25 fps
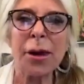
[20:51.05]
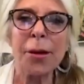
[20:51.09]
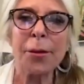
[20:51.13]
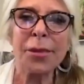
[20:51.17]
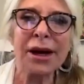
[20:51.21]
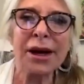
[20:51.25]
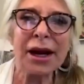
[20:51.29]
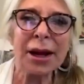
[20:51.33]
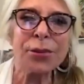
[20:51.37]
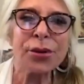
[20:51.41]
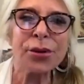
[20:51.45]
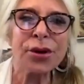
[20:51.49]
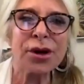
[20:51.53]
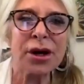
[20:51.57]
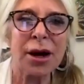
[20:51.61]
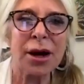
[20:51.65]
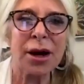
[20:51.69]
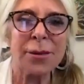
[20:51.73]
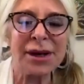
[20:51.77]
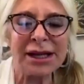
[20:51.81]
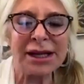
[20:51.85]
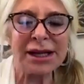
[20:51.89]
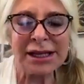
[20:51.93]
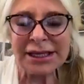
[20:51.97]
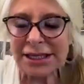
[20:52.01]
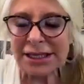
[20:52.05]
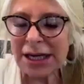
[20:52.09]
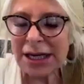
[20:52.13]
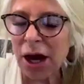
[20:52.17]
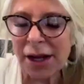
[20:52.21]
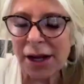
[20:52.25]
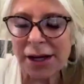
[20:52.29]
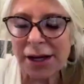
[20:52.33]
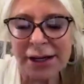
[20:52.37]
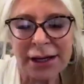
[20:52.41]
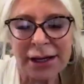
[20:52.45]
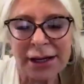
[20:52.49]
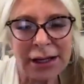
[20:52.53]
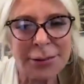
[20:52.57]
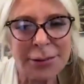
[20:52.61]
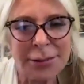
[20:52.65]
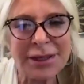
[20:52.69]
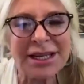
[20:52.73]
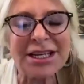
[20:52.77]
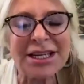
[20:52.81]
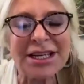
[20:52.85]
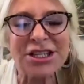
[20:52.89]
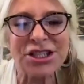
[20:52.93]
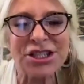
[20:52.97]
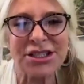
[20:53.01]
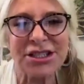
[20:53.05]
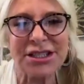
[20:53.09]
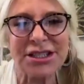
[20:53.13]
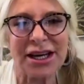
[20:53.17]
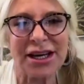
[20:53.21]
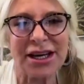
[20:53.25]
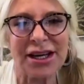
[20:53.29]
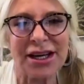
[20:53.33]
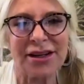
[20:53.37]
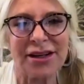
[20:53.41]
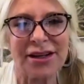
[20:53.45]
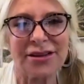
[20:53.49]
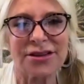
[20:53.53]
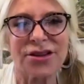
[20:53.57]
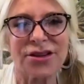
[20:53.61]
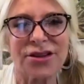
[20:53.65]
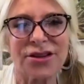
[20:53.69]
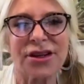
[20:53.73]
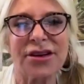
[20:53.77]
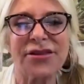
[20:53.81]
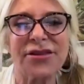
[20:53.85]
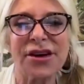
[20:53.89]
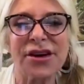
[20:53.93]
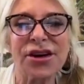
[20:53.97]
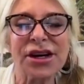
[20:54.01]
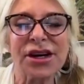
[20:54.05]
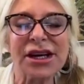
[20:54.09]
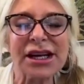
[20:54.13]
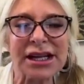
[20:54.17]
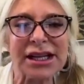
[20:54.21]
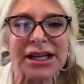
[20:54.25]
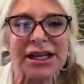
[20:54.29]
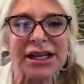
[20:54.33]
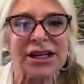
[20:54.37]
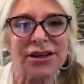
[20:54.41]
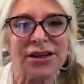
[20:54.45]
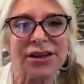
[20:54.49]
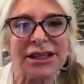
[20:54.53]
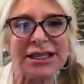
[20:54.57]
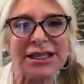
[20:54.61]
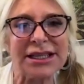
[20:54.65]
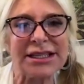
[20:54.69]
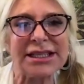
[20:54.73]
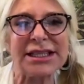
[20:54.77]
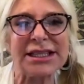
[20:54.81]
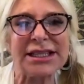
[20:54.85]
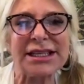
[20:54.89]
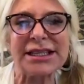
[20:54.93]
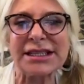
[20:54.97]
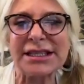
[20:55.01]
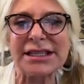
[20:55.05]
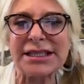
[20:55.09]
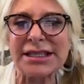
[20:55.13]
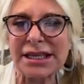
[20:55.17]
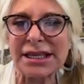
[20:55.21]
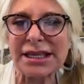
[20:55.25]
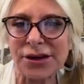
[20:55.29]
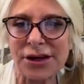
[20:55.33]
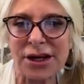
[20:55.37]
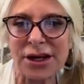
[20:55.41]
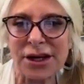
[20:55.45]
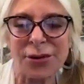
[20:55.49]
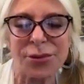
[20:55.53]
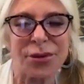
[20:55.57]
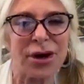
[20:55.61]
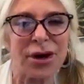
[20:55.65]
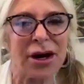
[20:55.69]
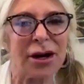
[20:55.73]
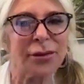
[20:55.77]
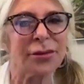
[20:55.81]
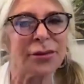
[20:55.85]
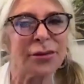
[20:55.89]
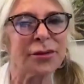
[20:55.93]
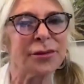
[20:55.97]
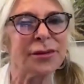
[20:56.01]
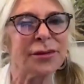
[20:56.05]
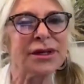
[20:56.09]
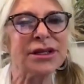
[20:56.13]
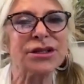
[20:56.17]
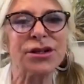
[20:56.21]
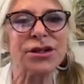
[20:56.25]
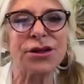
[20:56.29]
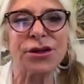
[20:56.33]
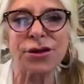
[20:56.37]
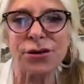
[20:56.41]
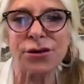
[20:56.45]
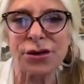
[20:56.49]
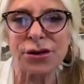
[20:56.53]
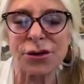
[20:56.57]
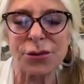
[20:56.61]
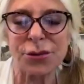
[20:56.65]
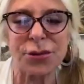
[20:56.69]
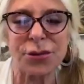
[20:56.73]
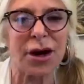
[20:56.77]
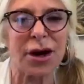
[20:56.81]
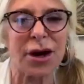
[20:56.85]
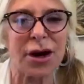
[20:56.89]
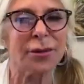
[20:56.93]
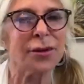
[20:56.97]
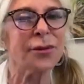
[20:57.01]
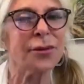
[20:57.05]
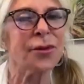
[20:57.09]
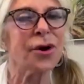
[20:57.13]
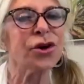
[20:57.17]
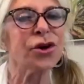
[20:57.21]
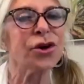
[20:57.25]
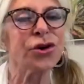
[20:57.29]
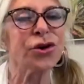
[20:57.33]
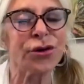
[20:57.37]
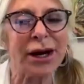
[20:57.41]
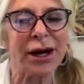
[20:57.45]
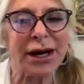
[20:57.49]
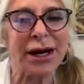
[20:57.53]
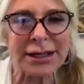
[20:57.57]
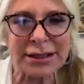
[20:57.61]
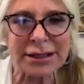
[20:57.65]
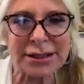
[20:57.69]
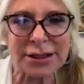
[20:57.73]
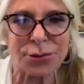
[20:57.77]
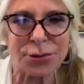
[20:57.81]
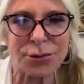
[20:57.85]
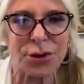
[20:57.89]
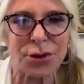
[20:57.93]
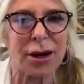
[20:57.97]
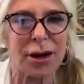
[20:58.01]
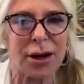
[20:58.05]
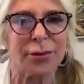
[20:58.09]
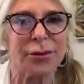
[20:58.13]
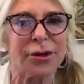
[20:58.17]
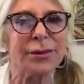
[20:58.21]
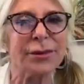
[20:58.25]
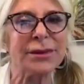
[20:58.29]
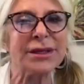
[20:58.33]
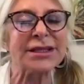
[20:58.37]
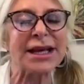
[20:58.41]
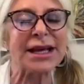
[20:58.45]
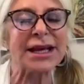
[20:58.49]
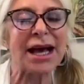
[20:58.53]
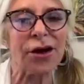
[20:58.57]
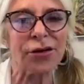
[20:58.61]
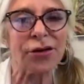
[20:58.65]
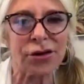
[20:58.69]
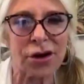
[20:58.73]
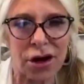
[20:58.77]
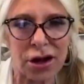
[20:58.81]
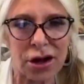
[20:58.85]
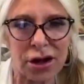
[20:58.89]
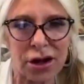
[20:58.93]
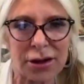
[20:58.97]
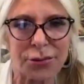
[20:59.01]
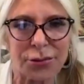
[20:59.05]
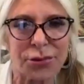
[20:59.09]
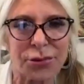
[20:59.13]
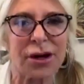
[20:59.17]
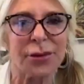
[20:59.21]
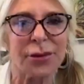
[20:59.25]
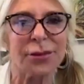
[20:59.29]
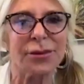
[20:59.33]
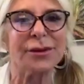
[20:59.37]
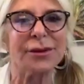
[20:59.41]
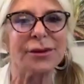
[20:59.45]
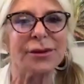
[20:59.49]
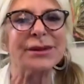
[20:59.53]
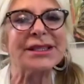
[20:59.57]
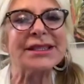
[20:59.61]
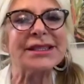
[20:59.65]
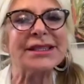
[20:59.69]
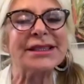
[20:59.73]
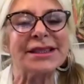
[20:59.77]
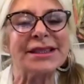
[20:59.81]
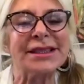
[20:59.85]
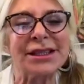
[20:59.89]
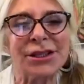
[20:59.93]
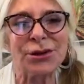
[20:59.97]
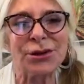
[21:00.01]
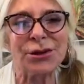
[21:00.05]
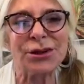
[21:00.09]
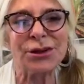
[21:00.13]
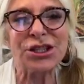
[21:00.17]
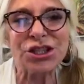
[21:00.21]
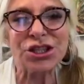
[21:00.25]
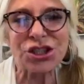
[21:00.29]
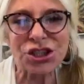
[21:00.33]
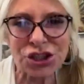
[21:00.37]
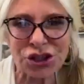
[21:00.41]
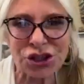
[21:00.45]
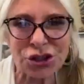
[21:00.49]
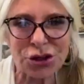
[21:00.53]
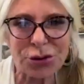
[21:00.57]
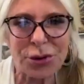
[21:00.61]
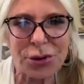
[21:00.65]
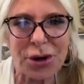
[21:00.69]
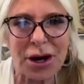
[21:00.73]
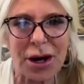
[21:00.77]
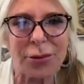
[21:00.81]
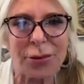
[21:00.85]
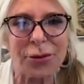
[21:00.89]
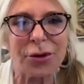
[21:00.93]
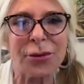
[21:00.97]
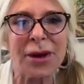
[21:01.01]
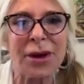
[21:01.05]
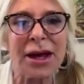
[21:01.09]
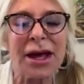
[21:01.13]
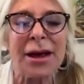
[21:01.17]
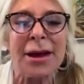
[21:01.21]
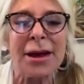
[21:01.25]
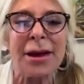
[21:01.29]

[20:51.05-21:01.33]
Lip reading: But I put them on an elimination diet. So they very clearly see, is dairy a problem? Is gluten a problem? Are grains a problem? Is alcohol a problem? Is sugar a problem?